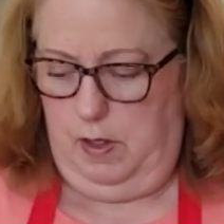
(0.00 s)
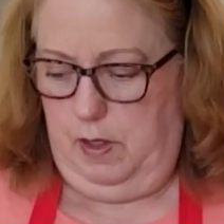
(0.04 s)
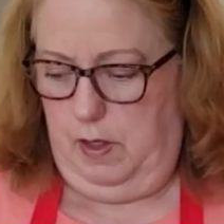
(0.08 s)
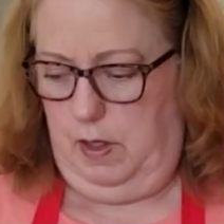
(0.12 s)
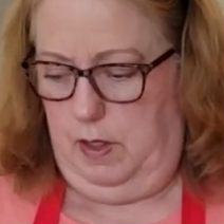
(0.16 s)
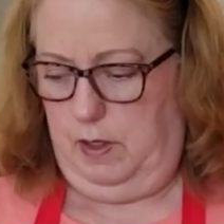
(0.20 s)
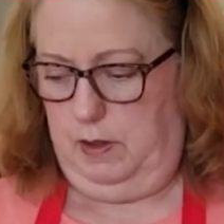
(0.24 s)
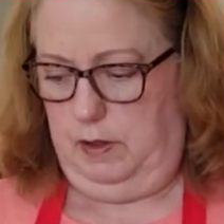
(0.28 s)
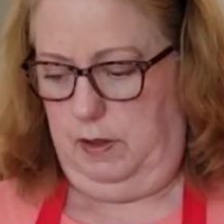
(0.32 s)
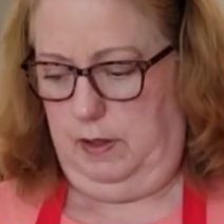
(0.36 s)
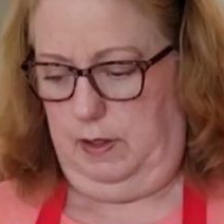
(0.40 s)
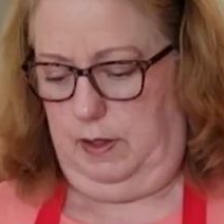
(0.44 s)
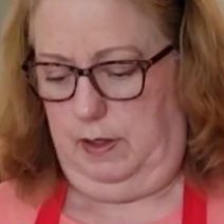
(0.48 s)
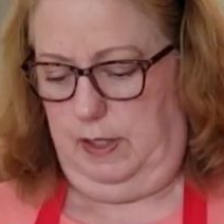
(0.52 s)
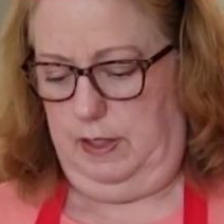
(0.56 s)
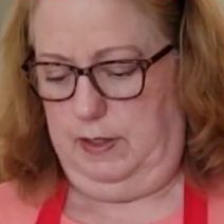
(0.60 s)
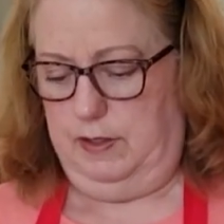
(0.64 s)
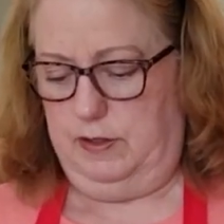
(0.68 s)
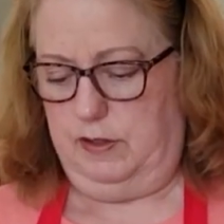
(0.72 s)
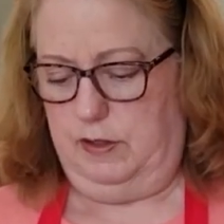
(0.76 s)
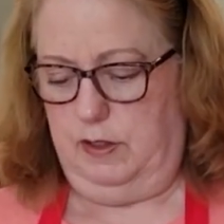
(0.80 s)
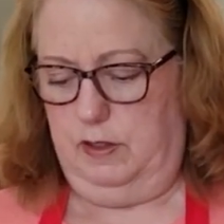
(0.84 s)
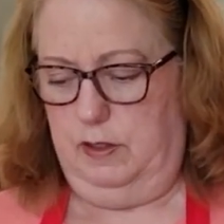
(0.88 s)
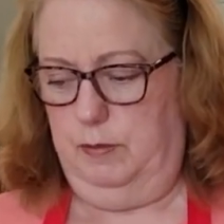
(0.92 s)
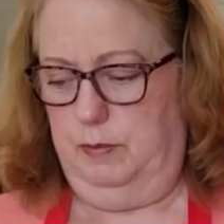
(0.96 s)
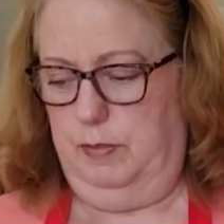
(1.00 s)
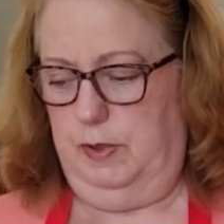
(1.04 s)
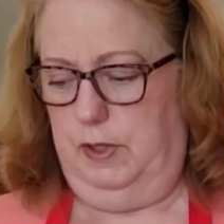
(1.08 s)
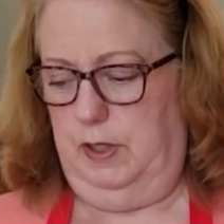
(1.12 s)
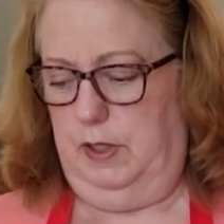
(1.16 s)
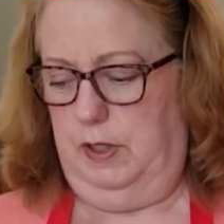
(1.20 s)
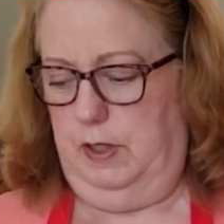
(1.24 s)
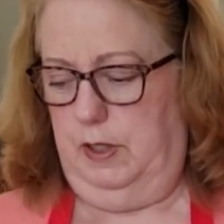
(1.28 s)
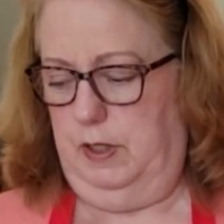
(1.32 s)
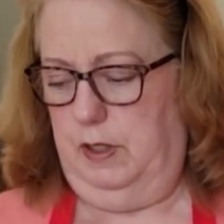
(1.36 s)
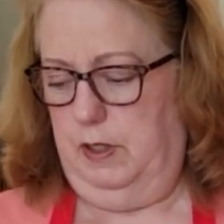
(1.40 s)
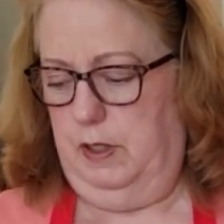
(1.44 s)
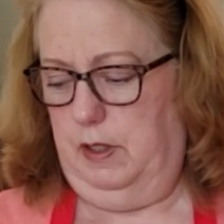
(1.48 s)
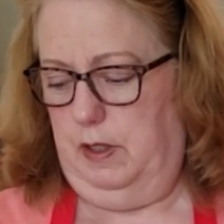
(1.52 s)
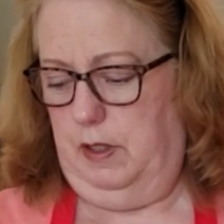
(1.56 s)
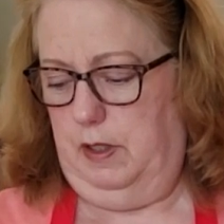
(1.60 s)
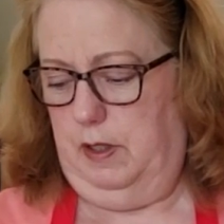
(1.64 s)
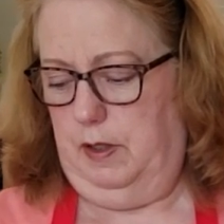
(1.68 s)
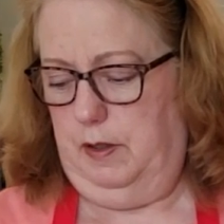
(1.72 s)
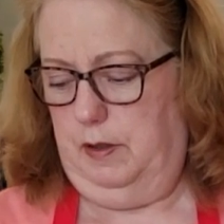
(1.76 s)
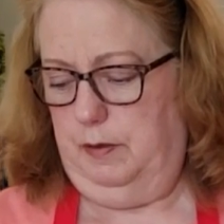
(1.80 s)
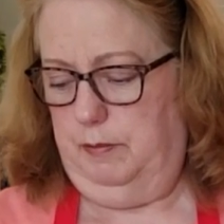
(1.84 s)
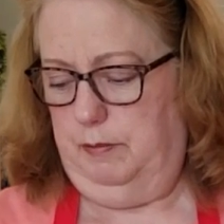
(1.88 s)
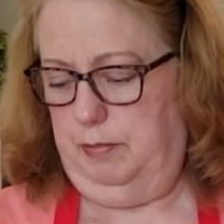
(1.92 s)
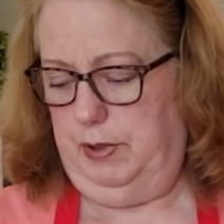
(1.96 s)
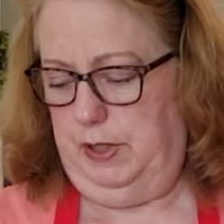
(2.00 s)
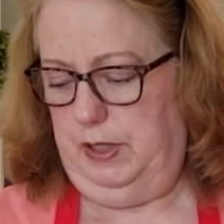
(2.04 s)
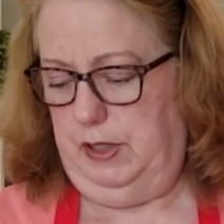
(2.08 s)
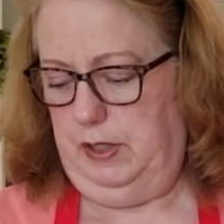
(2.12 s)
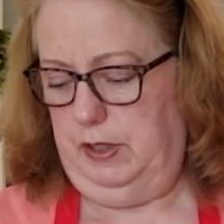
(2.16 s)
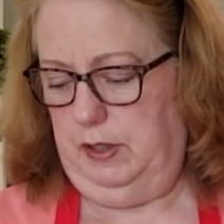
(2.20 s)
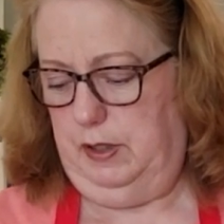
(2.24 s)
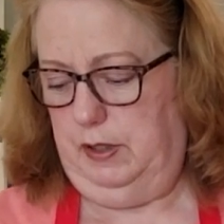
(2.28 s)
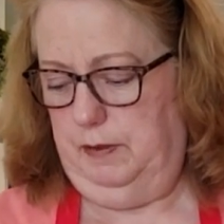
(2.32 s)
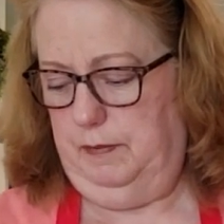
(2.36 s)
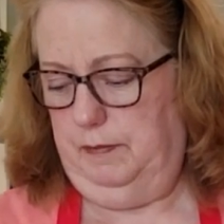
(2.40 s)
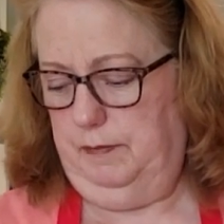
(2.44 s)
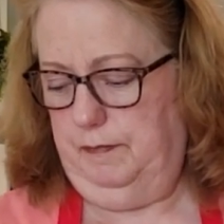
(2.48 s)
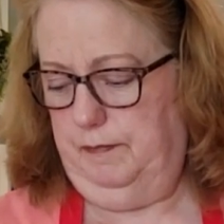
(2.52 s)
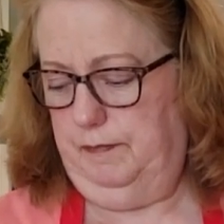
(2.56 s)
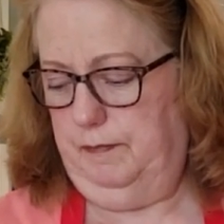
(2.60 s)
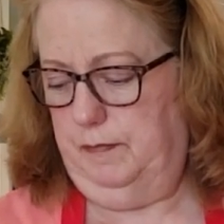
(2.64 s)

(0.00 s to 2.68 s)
And then that's going to be beaten